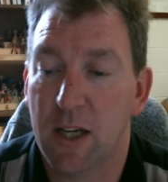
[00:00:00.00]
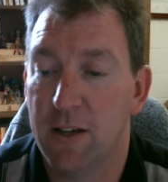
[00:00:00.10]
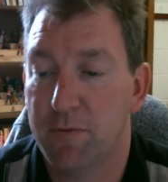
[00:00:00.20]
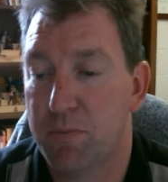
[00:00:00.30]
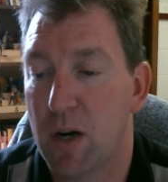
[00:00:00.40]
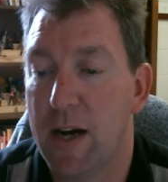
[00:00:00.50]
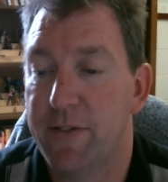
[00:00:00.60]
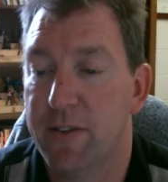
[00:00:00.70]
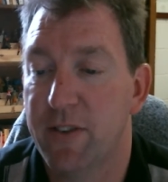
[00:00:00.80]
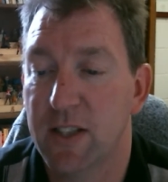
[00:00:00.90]
of
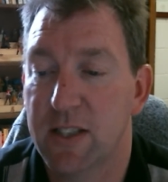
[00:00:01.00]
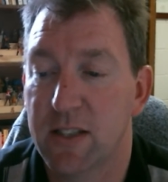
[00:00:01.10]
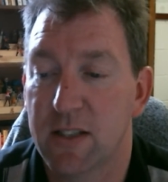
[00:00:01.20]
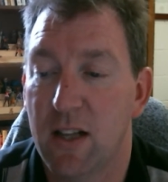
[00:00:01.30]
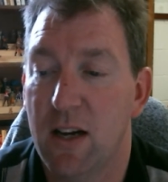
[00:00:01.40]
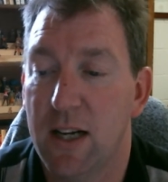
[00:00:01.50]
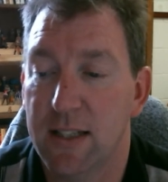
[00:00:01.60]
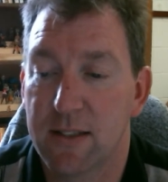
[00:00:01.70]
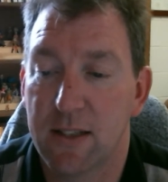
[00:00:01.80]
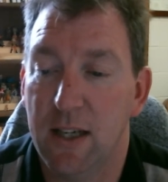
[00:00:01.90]
profit versus
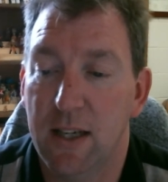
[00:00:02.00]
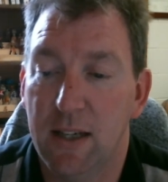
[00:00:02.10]
loss.